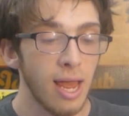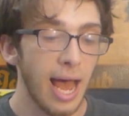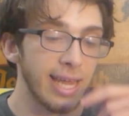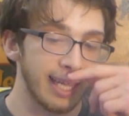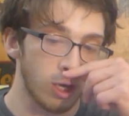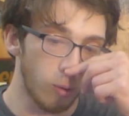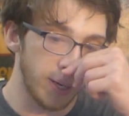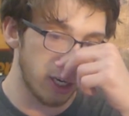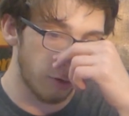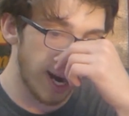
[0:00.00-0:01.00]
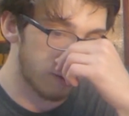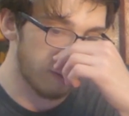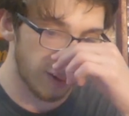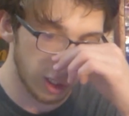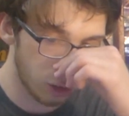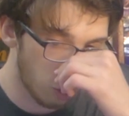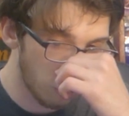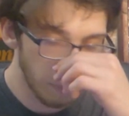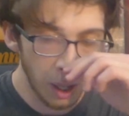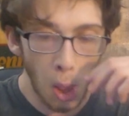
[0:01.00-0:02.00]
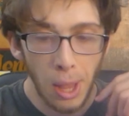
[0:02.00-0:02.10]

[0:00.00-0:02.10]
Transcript: I think it'll be a direct reversal.